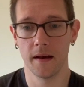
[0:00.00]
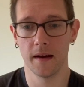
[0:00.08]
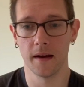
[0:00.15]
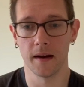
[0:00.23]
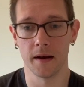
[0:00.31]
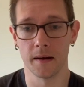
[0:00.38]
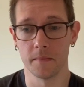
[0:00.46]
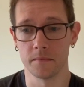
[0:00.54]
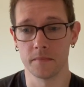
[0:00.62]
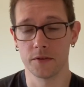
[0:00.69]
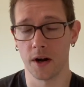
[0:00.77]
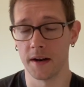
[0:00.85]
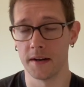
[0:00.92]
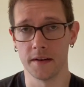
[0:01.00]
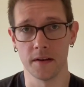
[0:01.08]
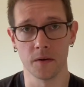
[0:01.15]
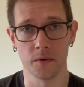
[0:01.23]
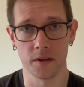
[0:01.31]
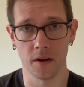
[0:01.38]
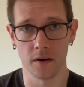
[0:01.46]
trying to
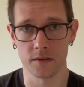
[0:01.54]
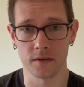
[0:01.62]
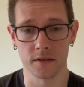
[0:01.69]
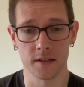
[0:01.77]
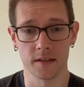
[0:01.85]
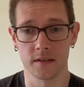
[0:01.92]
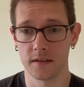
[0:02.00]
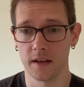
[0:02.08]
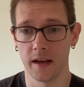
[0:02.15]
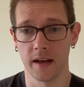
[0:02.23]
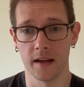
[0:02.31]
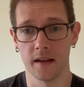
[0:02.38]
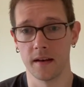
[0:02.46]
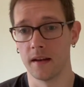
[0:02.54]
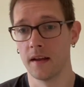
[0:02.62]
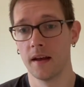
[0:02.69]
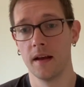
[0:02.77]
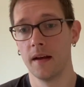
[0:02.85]
deal with narcissists, and